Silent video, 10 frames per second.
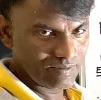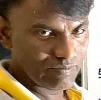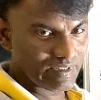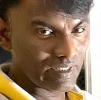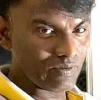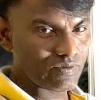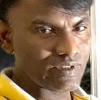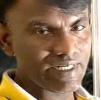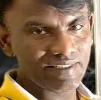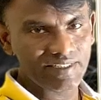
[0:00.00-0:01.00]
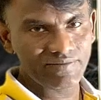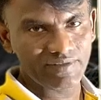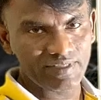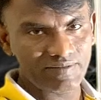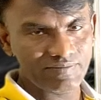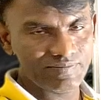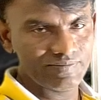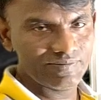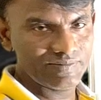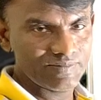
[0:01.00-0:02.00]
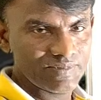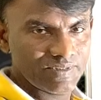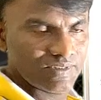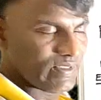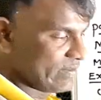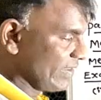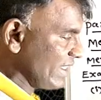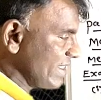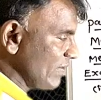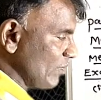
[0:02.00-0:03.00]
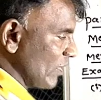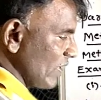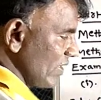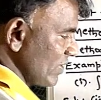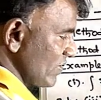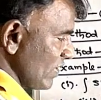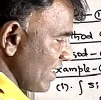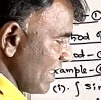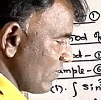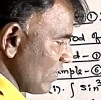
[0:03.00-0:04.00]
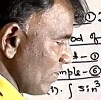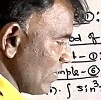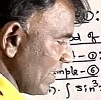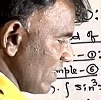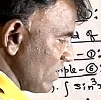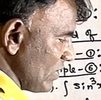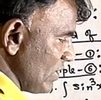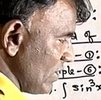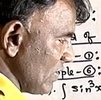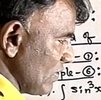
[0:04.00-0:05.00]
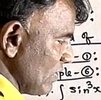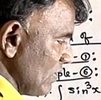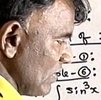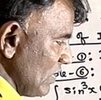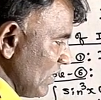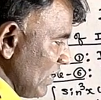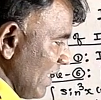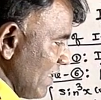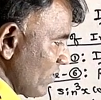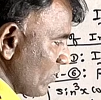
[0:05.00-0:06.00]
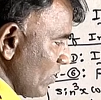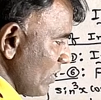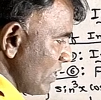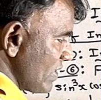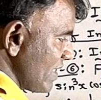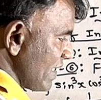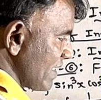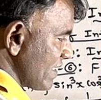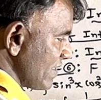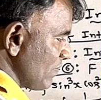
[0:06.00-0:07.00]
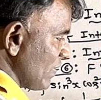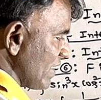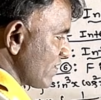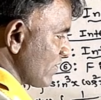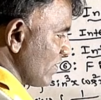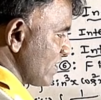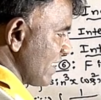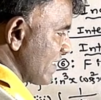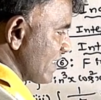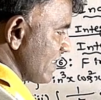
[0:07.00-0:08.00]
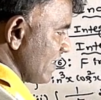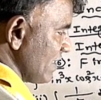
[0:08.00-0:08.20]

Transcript: But how to get that form? Very simple. So write 1 by 2 and cos x plus cos x.